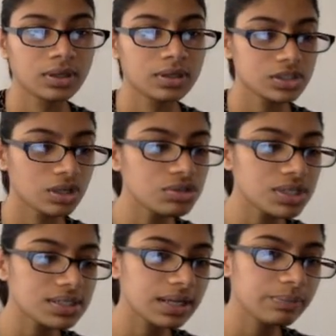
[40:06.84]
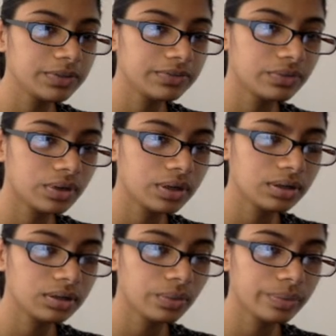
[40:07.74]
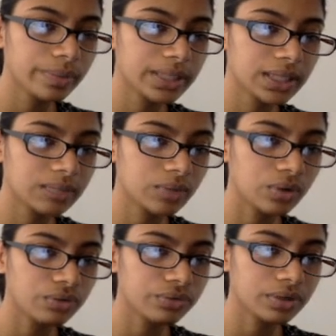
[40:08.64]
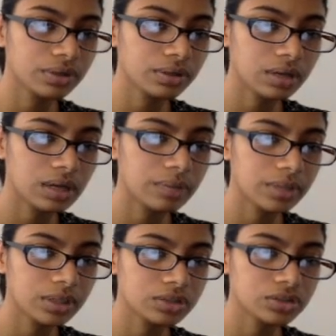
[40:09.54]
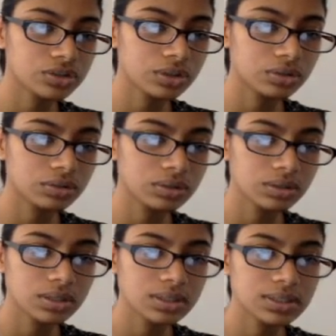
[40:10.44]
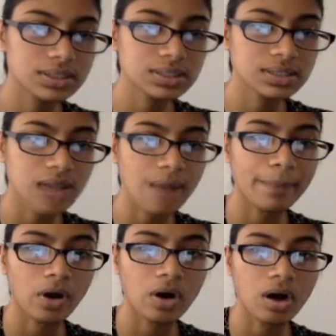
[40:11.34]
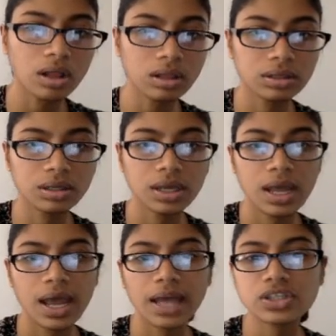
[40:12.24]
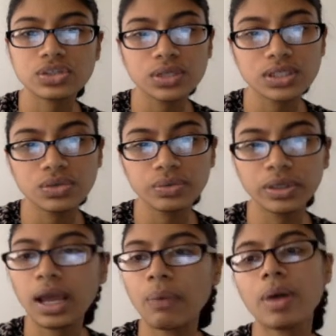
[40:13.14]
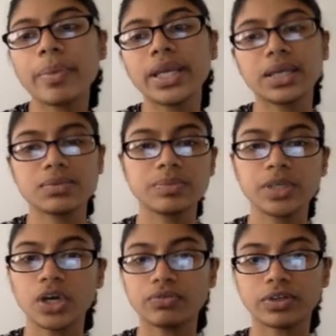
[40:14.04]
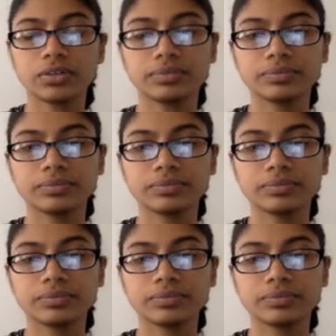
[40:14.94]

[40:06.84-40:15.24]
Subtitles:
So just like before, with my game over, I'm going to control to stop all. As soon as you win, I want my game to be over.